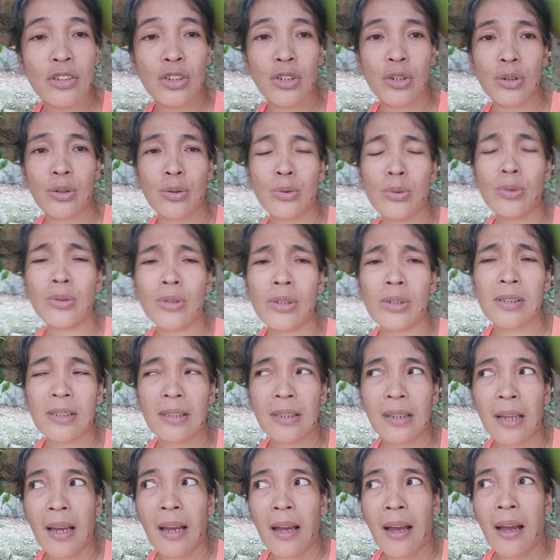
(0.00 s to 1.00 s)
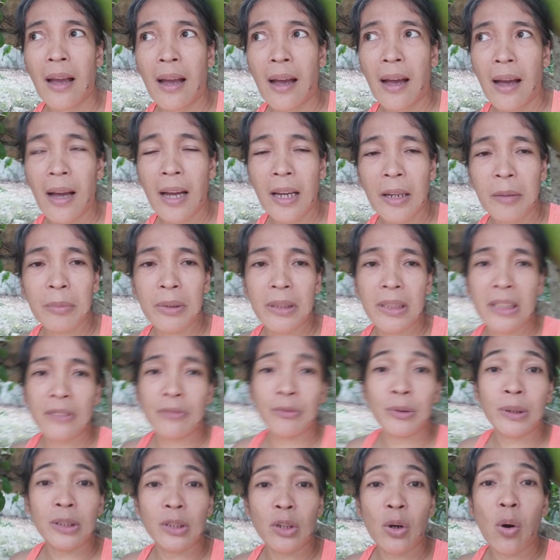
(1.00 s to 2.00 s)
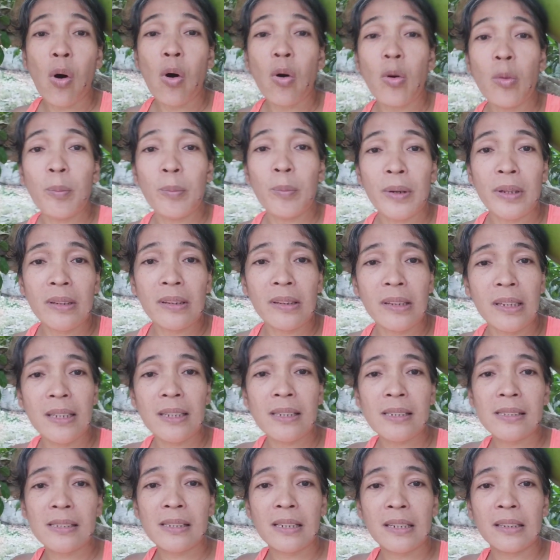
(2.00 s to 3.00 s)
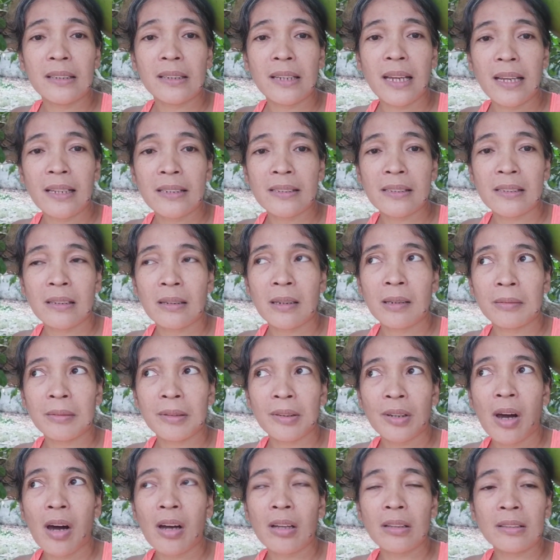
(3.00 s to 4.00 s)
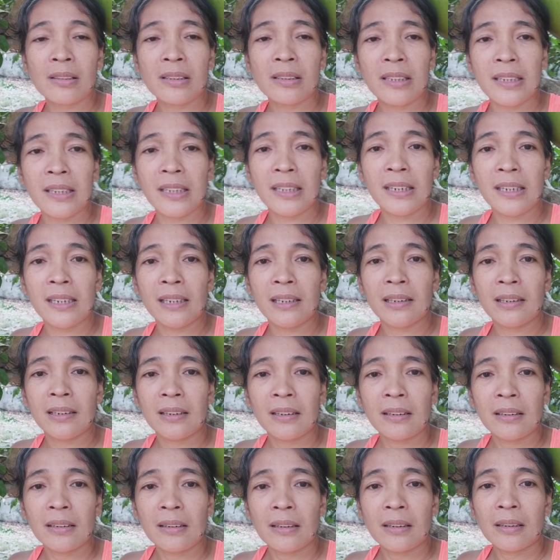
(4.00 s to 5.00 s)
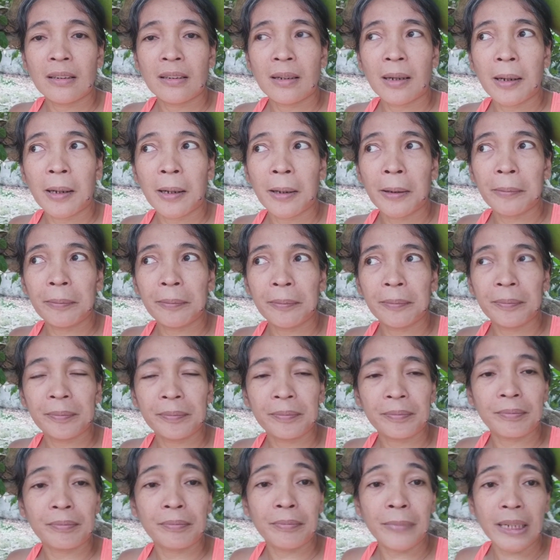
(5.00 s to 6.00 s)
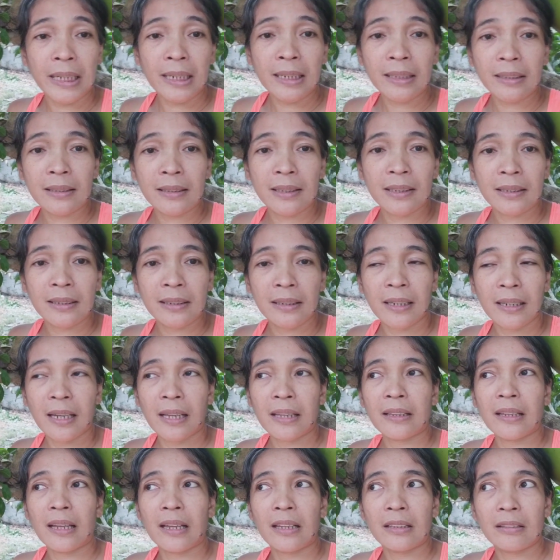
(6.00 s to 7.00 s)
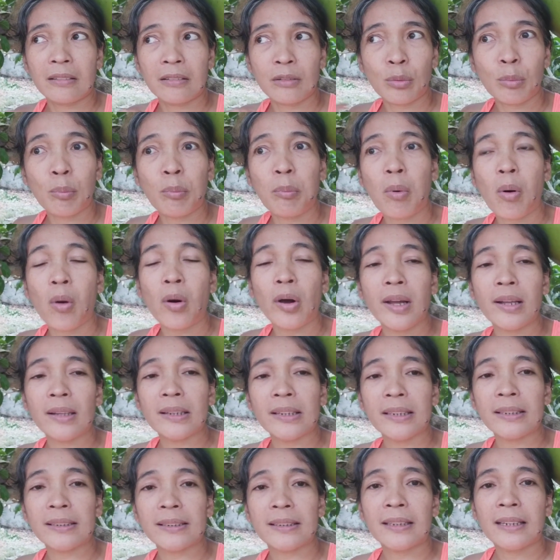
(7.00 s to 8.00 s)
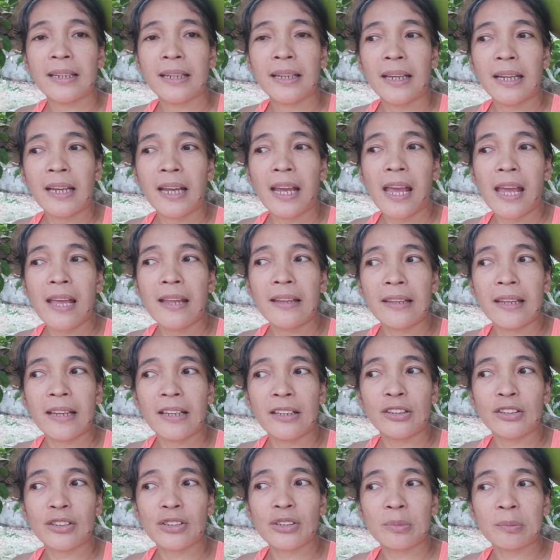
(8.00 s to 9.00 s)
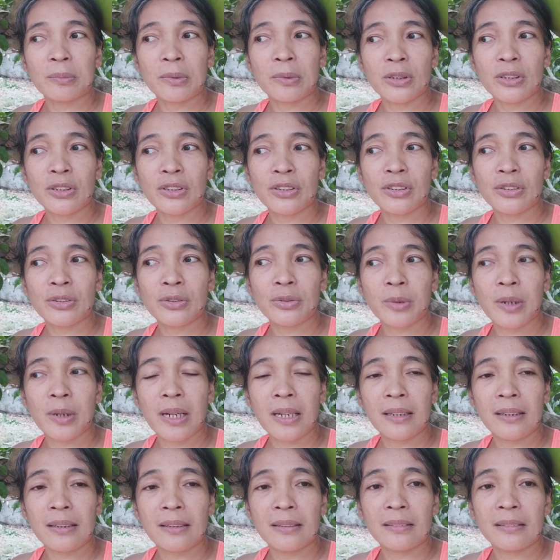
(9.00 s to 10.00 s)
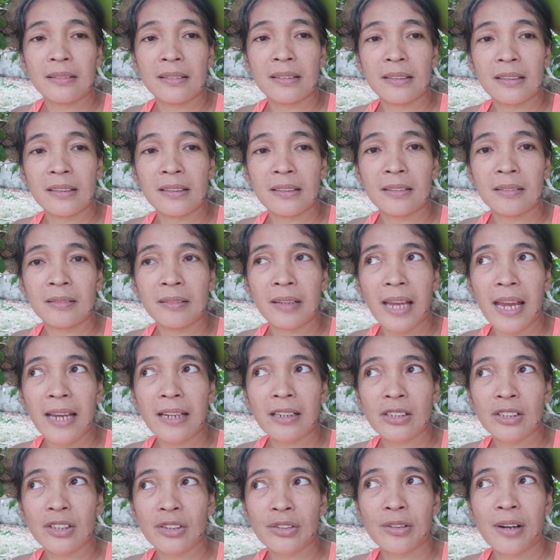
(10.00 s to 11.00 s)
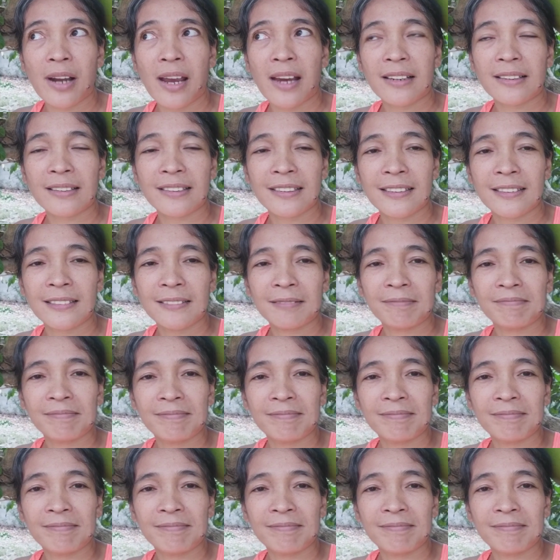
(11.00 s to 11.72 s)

juice. I believe when you open this, it has a cottony meat, and then you boil it, and then you're supposed to drink the extract.